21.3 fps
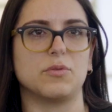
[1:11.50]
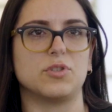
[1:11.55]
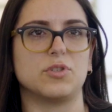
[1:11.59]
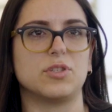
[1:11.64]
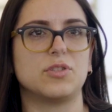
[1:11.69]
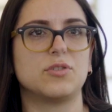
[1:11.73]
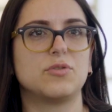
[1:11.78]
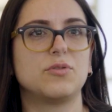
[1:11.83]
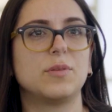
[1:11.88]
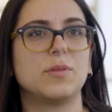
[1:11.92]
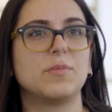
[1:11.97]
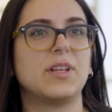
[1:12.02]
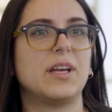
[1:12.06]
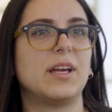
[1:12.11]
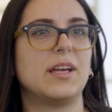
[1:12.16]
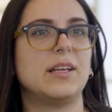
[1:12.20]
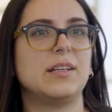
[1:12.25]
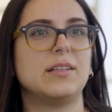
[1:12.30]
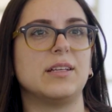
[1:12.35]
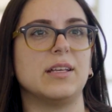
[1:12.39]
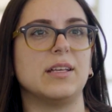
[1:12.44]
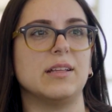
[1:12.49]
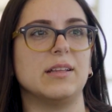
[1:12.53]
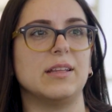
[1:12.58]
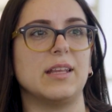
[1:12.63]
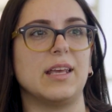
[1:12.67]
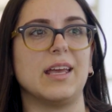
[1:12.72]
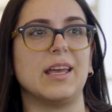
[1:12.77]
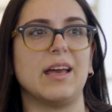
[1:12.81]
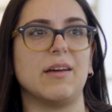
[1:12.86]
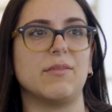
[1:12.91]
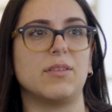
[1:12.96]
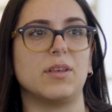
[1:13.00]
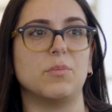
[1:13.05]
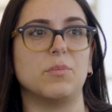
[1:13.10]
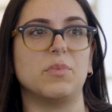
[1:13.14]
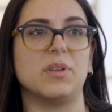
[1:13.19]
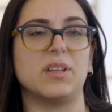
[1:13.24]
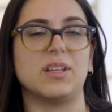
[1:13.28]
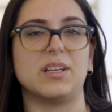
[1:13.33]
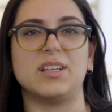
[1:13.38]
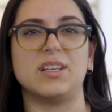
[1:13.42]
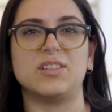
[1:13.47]
was just streamlined and they have the
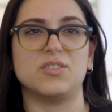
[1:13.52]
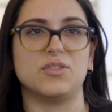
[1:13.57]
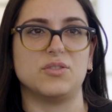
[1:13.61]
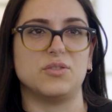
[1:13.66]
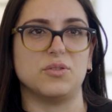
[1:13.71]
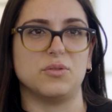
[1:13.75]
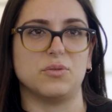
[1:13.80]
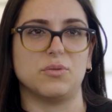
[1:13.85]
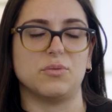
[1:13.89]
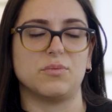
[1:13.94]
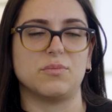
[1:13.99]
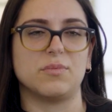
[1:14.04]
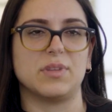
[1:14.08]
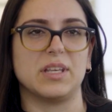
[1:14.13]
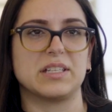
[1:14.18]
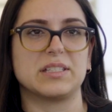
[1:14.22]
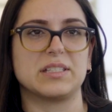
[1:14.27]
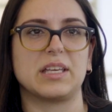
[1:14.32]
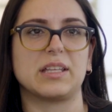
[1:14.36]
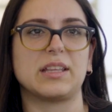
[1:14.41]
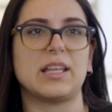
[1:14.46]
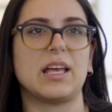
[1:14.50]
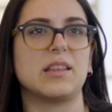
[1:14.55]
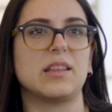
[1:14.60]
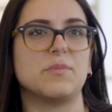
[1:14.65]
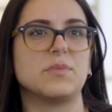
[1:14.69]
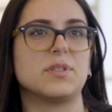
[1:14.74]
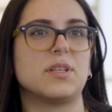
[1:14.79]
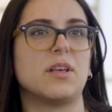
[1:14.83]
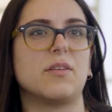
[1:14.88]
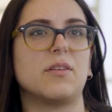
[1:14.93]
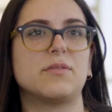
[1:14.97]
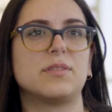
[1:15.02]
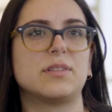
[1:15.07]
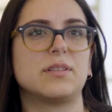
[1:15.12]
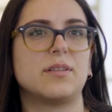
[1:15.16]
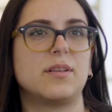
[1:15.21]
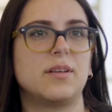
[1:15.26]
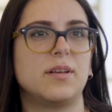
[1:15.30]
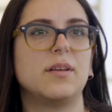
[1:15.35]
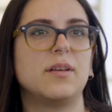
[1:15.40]
ability to do things like that themselves.